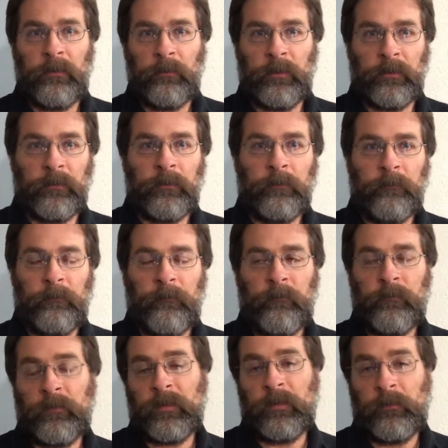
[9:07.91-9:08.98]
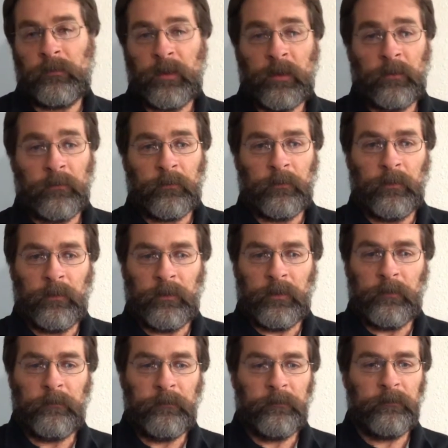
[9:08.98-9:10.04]
which sounds
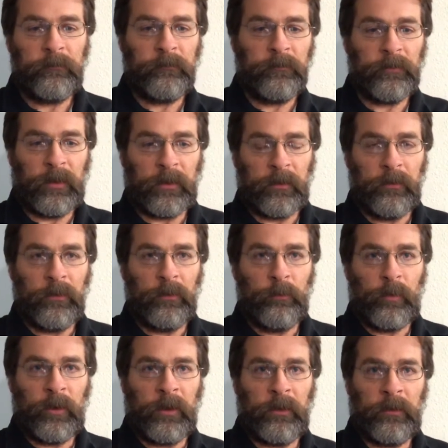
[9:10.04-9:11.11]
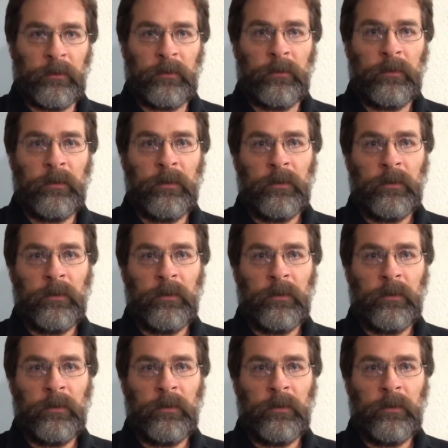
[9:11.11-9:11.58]
really like a no-brainer,